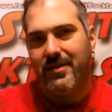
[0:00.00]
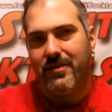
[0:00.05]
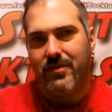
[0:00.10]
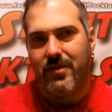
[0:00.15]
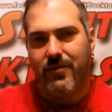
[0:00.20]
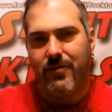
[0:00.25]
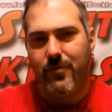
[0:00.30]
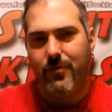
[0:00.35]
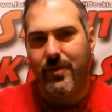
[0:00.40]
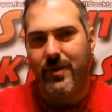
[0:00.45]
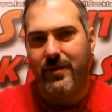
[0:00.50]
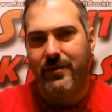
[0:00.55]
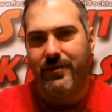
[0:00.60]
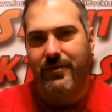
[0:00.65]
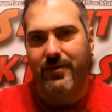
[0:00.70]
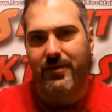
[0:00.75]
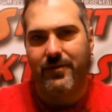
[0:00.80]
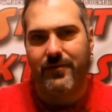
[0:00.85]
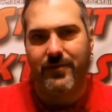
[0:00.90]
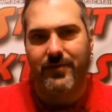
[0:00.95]
Grapefruit by
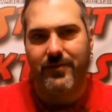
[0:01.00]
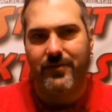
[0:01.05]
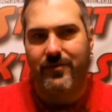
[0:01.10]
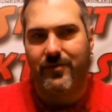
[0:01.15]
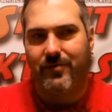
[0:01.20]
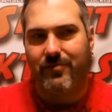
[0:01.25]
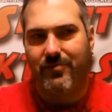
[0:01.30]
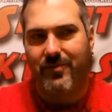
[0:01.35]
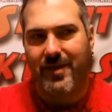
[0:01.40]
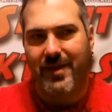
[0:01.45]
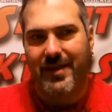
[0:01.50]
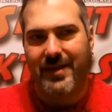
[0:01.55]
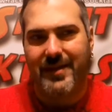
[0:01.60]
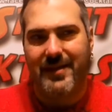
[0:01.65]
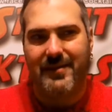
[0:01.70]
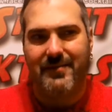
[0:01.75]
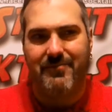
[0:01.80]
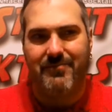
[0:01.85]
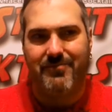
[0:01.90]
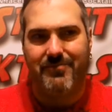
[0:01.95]
itself, it's kind
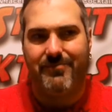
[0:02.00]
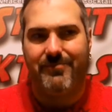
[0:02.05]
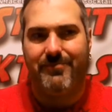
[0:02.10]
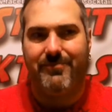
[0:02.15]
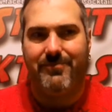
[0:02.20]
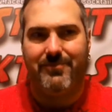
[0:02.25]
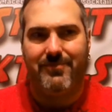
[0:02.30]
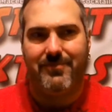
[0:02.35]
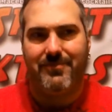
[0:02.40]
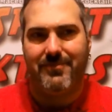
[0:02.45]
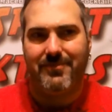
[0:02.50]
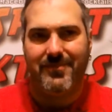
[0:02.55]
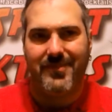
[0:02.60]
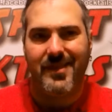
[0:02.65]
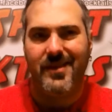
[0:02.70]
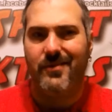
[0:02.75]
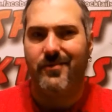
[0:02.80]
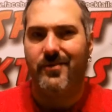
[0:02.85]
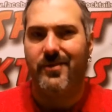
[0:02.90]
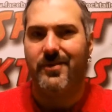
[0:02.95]
of
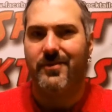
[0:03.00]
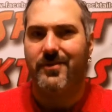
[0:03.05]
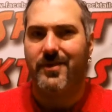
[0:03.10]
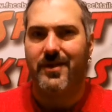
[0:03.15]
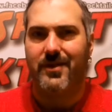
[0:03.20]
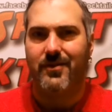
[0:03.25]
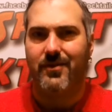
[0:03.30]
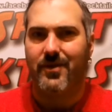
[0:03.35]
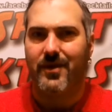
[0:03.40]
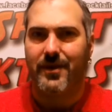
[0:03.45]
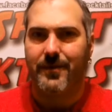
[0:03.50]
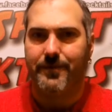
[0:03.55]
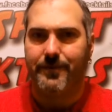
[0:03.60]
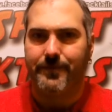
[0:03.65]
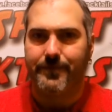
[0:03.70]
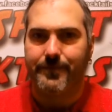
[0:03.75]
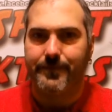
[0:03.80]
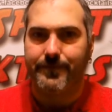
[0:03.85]
not that great.